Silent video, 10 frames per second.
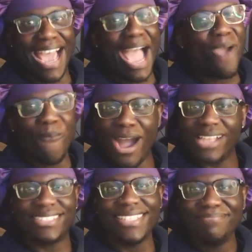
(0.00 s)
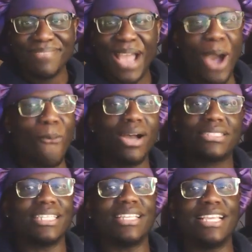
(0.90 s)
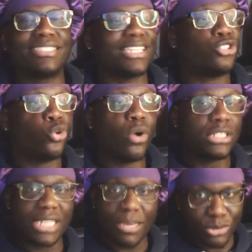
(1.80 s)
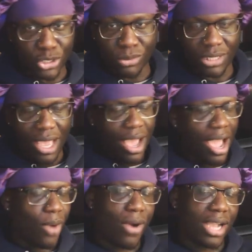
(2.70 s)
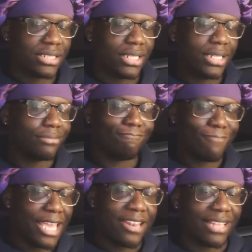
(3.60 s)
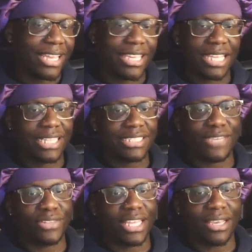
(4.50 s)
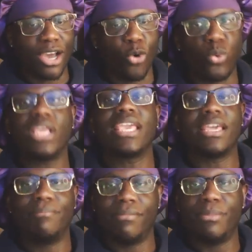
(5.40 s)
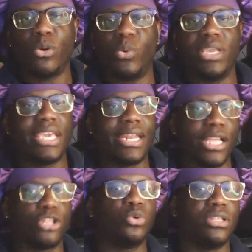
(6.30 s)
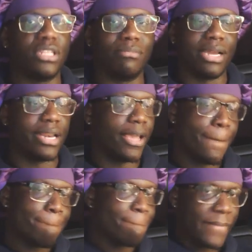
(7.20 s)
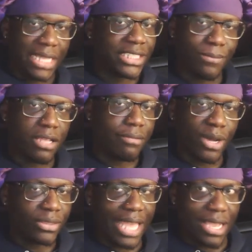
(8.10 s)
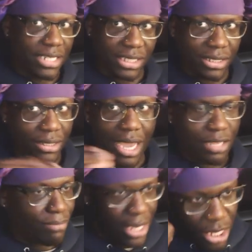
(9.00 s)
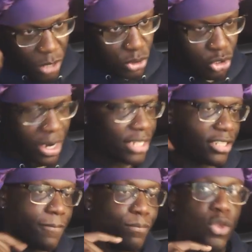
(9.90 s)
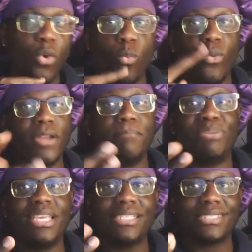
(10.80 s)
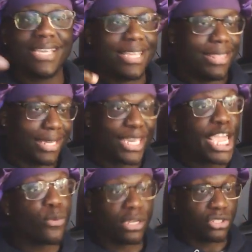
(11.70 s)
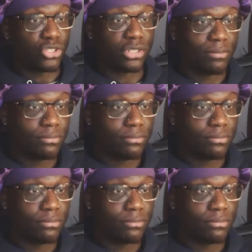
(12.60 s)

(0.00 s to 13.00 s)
I watched it. Like it's like 200 episodes. I watched it in like, let's give it like a weekend, maybe a weekend including the Monday. Something about that just locked me in. It was crazy. One Piece, the characters.